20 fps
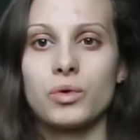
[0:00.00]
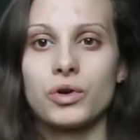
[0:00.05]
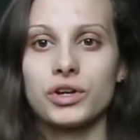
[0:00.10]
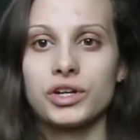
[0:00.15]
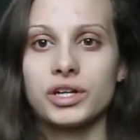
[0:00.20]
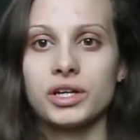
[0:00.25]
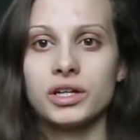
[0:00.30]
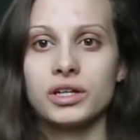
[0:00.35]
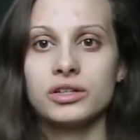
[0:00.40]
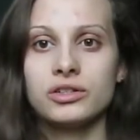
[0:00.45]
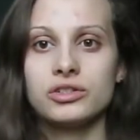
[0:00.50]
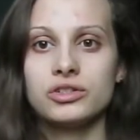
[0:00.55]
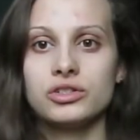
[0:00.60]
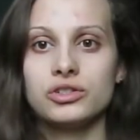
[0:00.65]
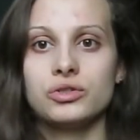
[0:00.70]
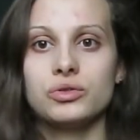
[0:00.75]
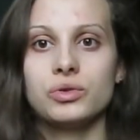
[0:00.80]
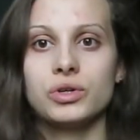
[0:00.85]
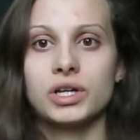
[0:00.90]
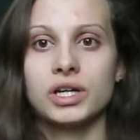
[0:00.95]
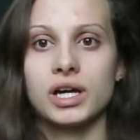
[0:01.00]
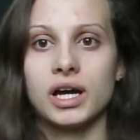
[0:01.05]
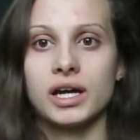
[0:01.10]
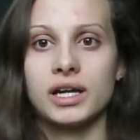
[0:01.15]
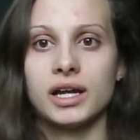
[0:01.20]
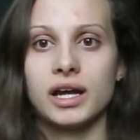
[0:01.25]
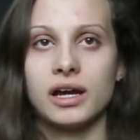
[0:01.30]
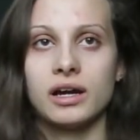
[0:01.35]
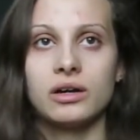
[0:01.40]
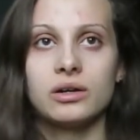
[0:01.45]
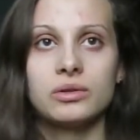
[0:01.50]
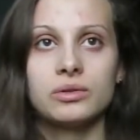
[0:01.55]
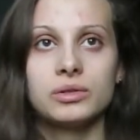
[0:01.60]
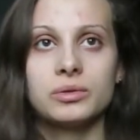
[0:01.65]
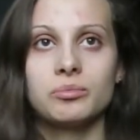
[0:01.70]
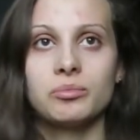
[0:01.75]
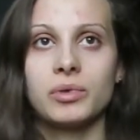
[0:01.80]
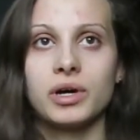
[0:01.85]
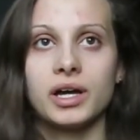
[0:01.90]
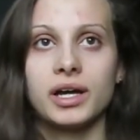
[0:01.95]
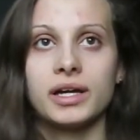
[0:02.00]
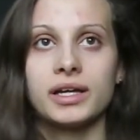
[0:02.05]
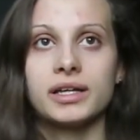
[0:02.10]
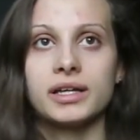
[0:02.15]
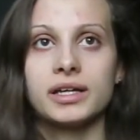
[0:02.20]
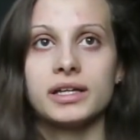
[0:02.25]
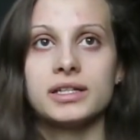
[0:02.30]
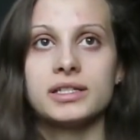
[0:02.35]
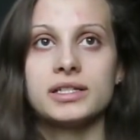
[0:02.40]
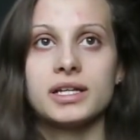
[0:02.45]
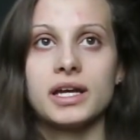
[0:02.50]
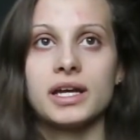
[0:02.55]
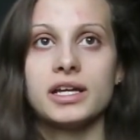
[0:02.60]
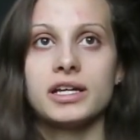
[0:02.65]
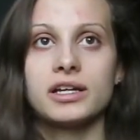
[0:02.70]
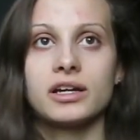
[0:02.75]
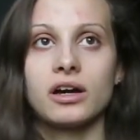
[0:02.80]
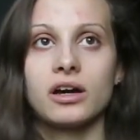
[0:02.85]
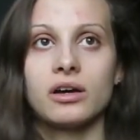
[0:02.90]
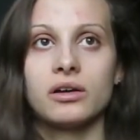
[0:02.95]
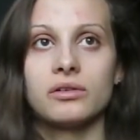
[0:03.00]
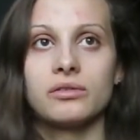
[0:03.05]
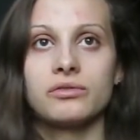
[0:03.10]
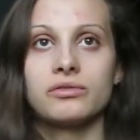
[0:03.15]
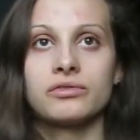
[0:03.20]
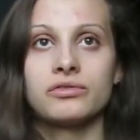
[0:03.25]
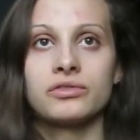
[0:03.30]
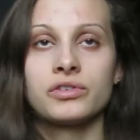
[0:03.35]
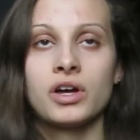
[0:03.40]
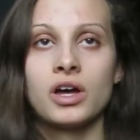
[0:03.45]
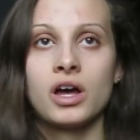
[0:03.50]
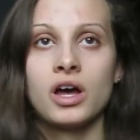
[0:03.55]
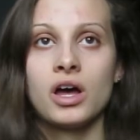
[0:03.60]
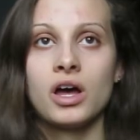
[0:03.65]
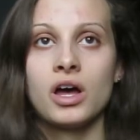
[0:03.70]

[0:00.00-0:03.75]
working to cut out my intake of